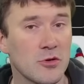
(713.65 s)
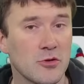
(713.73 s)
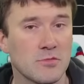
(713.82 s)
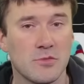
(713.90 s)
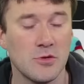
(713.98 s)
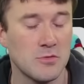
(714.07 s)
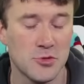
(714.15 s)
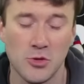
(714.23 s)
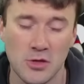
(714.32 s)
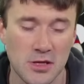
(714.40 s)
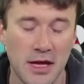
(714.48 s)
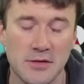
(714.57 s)
You're you're
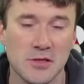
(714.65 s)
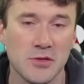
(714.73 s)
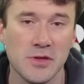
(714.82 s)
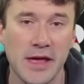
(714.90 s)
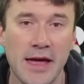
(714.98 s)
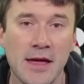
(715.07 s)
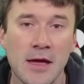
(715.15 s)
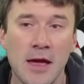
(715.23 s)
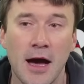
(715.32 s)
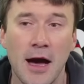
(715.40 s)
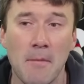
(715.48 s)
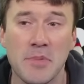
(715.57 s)
totally allowed to do that,
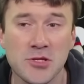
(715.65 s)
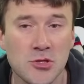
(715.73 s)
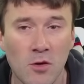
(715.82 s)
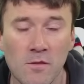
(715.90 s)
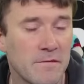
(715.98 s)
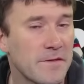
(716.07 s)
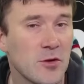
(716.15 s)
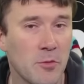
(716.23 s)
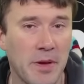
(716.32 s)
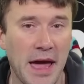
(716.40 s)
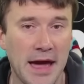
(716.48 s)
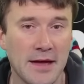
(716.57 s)
uh, but don't feel
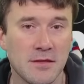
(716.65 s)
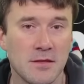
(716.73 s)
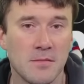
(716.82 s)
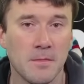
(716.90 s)
bad.